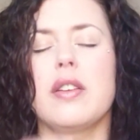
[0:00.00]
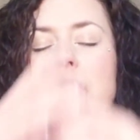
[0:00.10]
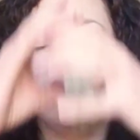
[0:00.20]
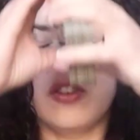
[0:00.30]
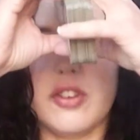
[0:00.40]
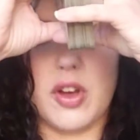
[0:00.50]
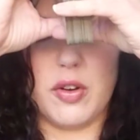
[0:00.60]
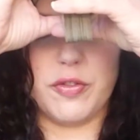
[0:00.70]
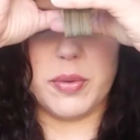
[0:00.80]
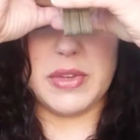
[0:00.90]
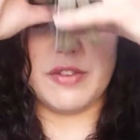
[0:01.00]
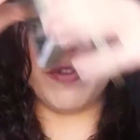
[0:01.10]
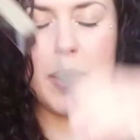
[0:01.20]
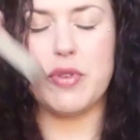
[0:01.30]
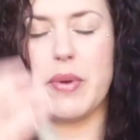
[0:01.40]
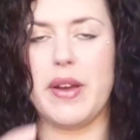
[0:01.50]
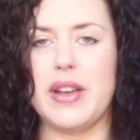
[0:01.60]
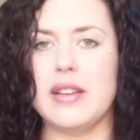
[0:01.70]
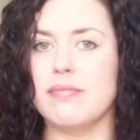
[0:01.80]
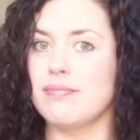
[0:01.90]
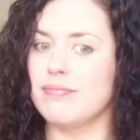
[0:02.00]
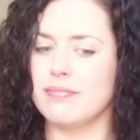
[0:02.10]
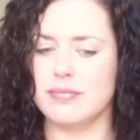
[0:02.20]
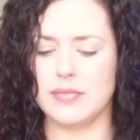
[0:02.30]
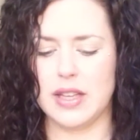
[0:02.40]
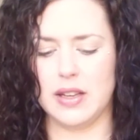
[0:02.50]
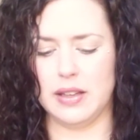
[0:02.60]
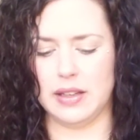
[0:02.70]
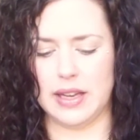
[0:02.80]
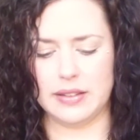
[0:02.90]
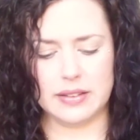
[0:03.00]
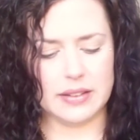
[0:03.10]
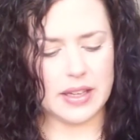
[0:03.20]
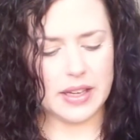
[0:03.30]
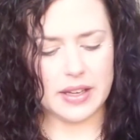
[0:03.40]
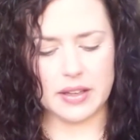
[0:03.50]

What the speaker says: need to know for mid-February? Let's see.